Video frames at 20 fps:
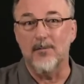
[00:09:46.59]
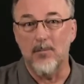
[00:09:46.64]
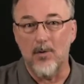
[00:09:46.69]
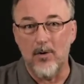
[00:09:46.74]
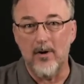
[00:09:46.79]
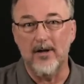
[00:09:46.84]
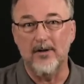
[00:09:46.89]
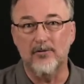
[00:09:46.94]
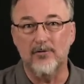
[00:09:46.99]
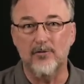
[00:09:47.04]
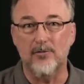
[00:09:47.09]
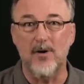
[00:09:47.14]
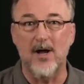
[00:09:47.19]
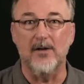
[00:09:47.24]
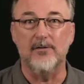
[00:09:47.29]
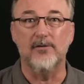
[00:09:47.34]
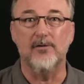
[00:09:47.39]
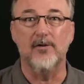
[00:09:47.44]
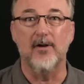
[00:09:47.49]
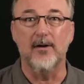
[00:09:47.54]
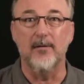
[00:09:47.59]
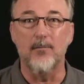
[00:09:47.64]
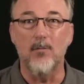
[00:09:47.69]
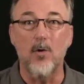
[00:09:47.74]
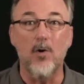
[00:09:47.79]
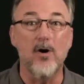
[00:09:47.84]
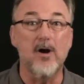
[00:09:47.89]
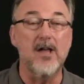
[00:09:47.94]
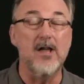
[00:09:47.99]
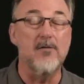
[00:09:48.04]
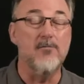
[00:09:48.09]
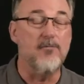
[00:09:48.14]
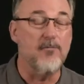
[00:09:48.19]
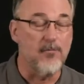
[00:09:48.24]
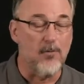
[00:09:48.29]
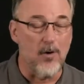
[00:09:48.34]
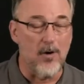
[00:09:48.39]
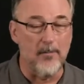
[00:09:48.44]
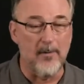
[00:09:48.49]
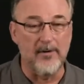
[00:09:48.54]
more interesting, more
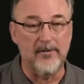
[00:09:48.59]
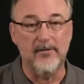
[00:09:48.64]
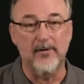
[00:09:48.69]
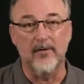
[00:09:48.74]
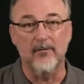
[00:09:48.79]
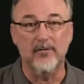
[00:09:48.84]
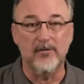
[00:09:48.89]
informative.